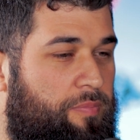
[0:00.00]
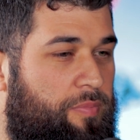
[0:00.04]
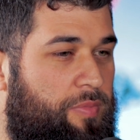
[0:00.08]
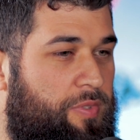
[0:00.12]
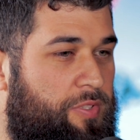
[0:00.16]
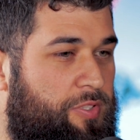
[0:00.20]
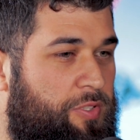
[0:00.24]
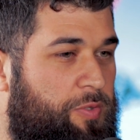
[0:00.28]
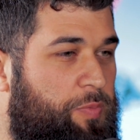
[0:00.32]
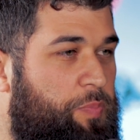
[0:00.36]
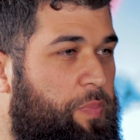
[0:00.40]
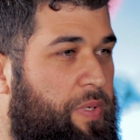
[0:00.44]

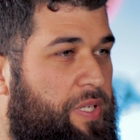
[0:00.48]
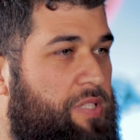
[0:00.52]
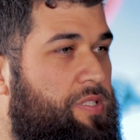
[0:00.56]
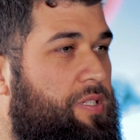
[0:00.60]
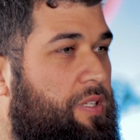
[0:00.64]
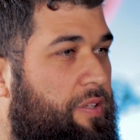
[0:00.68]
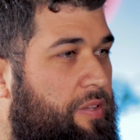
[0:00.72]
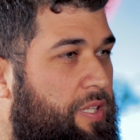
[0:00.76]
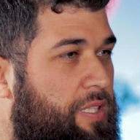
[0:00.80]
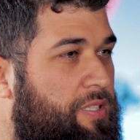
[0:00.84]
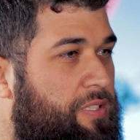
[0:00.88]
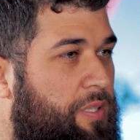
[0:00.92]
special
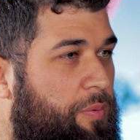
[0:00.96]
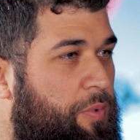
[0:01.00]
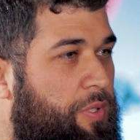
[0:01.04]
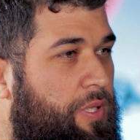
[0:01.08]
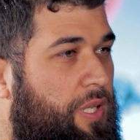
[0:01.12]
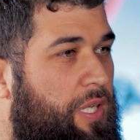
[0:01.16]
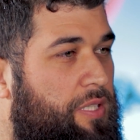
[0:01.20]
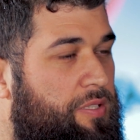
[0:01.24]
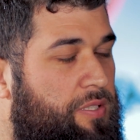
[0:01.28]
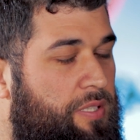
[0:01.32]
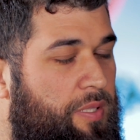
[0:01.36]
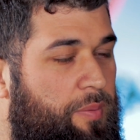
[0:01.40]
things about
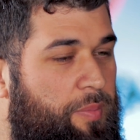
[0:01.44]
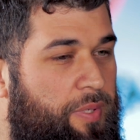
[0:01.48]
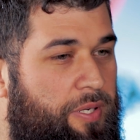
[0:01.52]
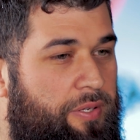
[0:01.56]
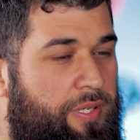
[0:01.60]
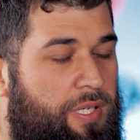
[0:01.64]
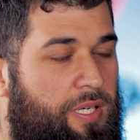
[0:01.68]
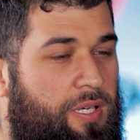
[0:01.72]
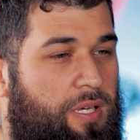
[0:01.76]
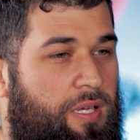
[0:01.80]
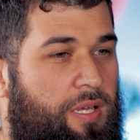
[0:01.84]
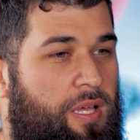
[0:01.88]
Latin
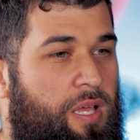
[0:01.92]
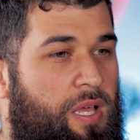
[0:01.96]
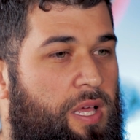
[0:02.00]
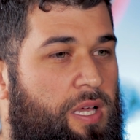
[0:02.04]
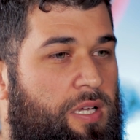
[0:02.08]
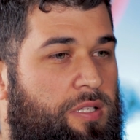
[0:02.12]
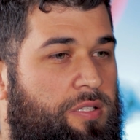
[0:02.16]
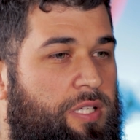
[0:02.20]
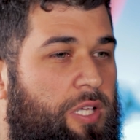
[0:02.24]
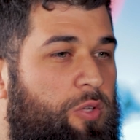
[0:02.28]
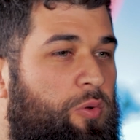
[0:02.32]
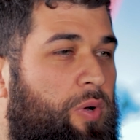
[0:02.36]
America.
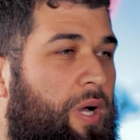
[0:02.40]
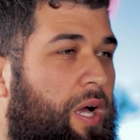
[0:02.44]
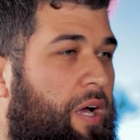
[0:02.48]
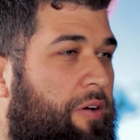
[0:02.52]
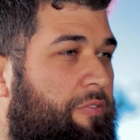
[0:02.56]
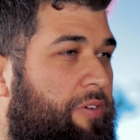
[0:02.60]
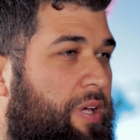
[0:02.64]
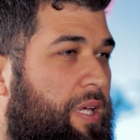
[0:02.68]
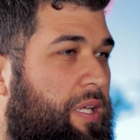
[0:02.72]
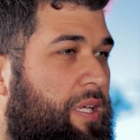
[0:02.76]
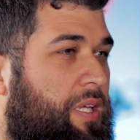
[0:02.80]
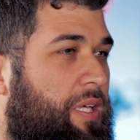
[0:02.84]
They don't
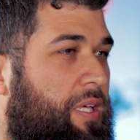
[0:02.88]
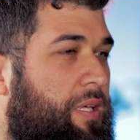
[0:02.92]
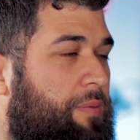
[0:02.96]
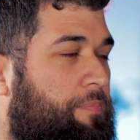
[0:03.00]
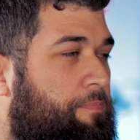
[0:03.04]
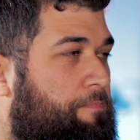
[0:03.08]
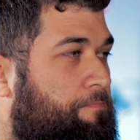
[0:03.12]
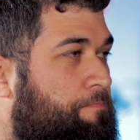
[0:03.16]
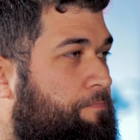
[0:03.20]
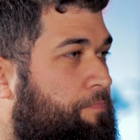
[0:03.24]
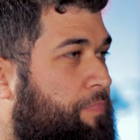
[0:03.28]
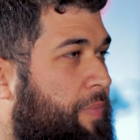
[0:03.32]
have
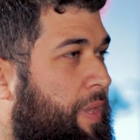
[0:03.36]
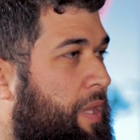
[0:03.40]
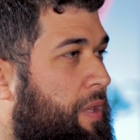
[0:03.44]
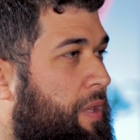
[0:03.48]
any